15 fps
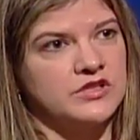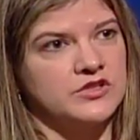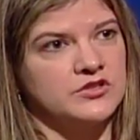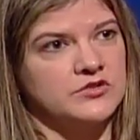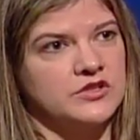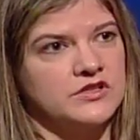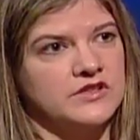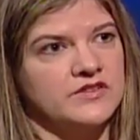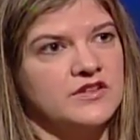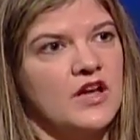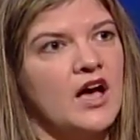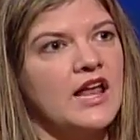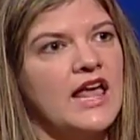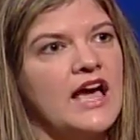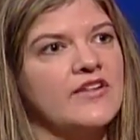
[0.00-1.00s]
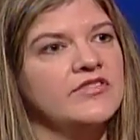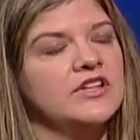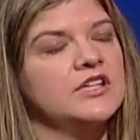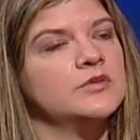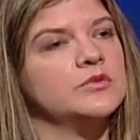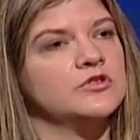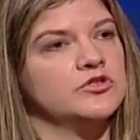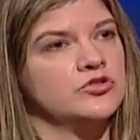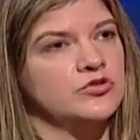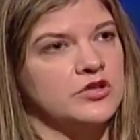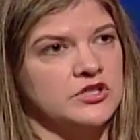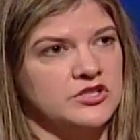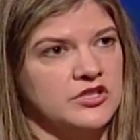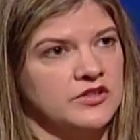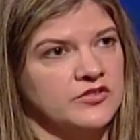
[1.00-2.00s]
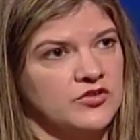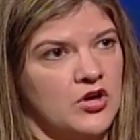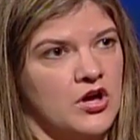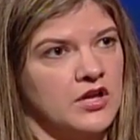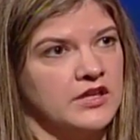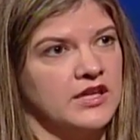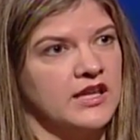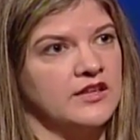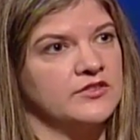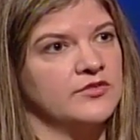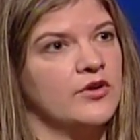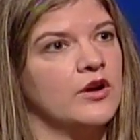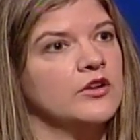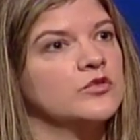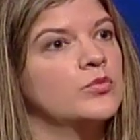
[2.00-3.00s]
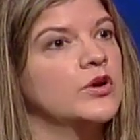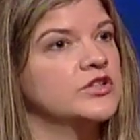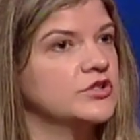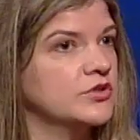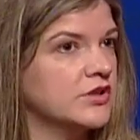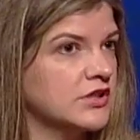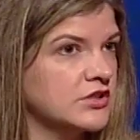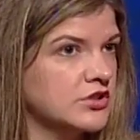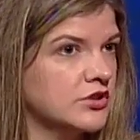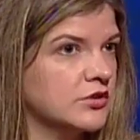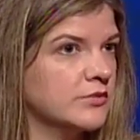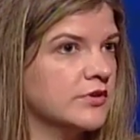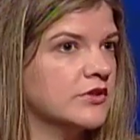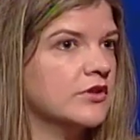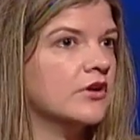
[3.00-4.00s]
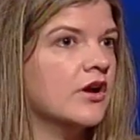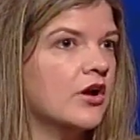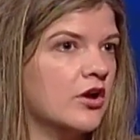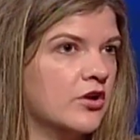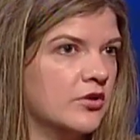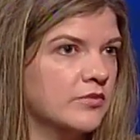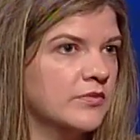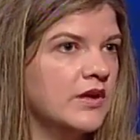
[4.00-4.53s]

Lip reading: District does not have any restrictions on it as far as what you can do with your home.